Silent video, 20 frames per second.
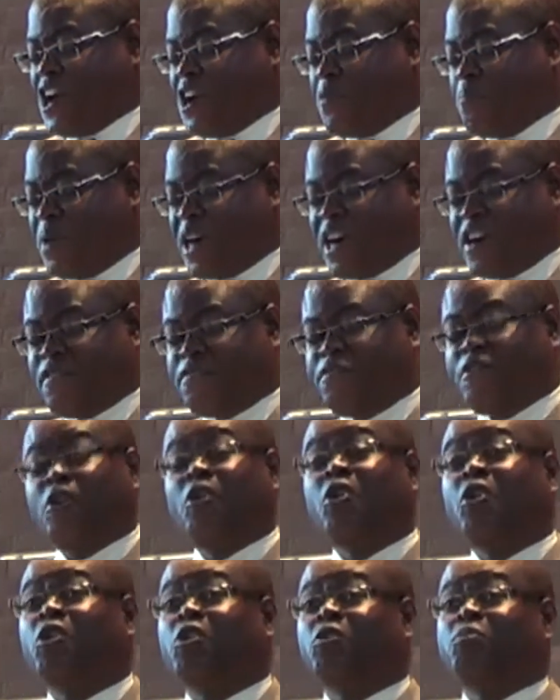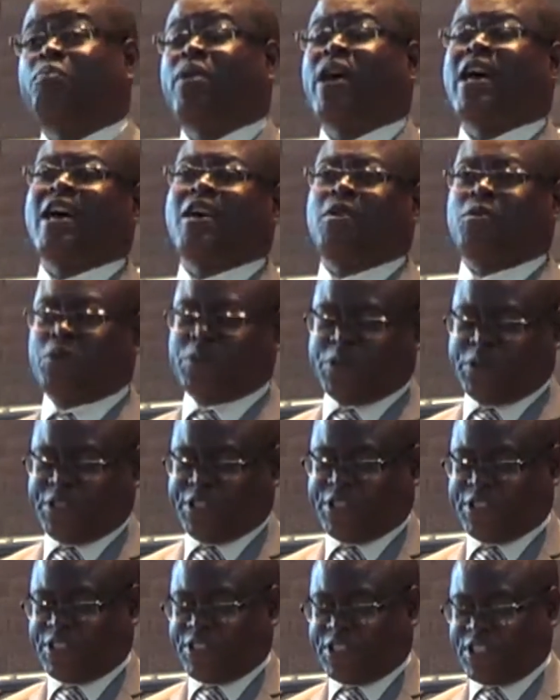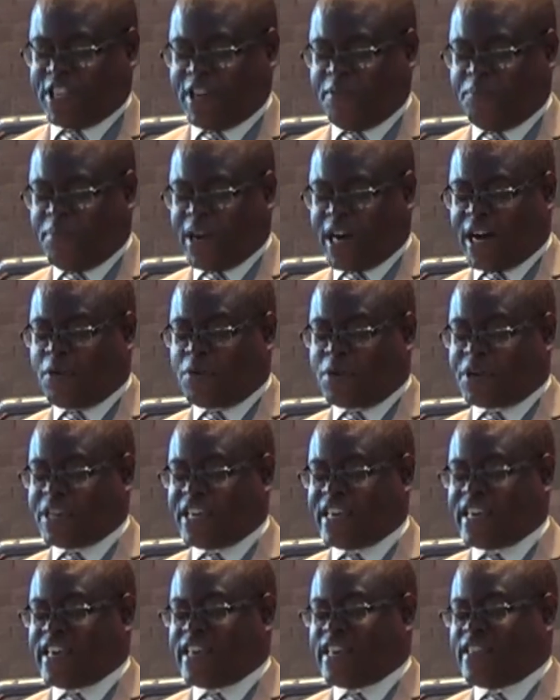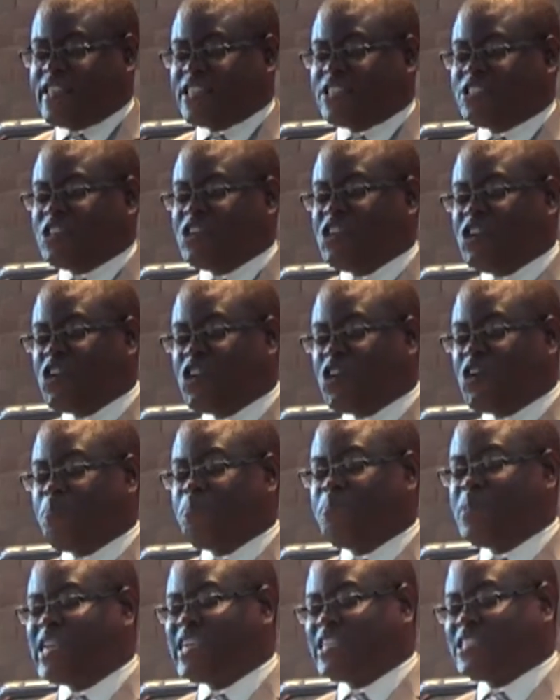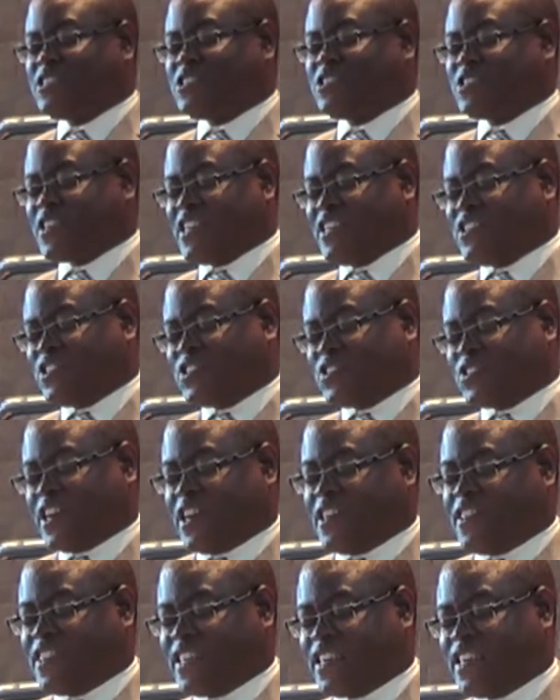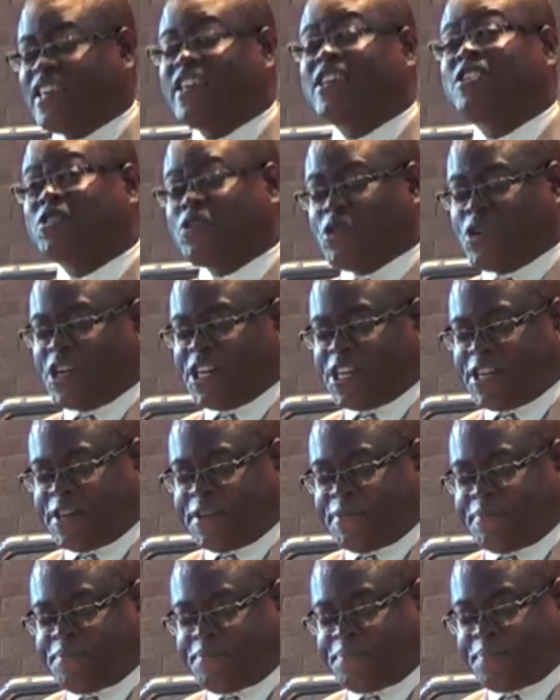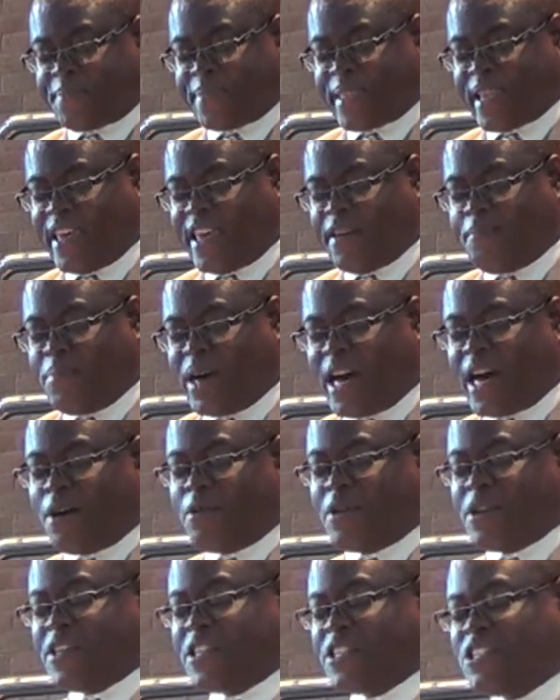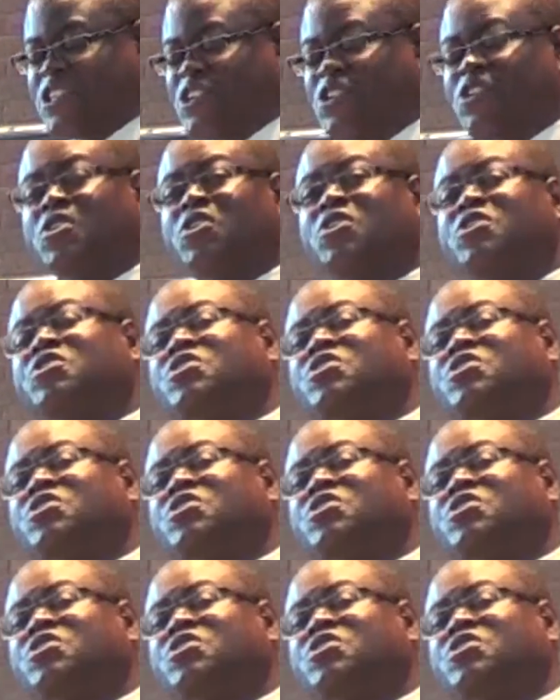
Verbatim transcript: above all powers, a power that no military strength can conquer, a power that no